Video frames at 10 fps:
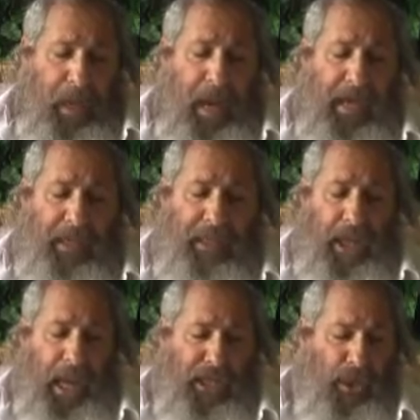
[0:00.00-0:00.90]
and is
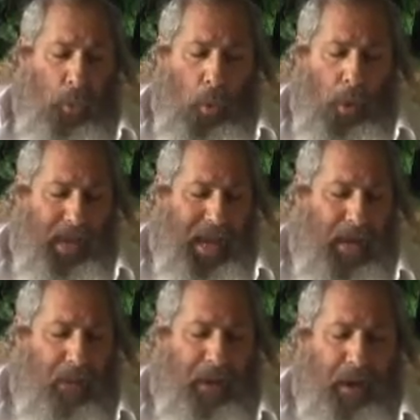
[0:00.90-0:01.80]
a sworn
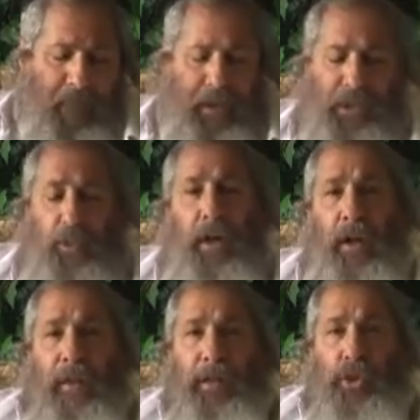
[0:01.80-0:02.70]
enemy of
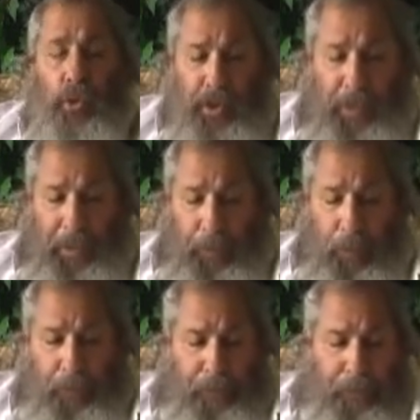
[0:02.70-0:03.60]
Israel and the Jewish people.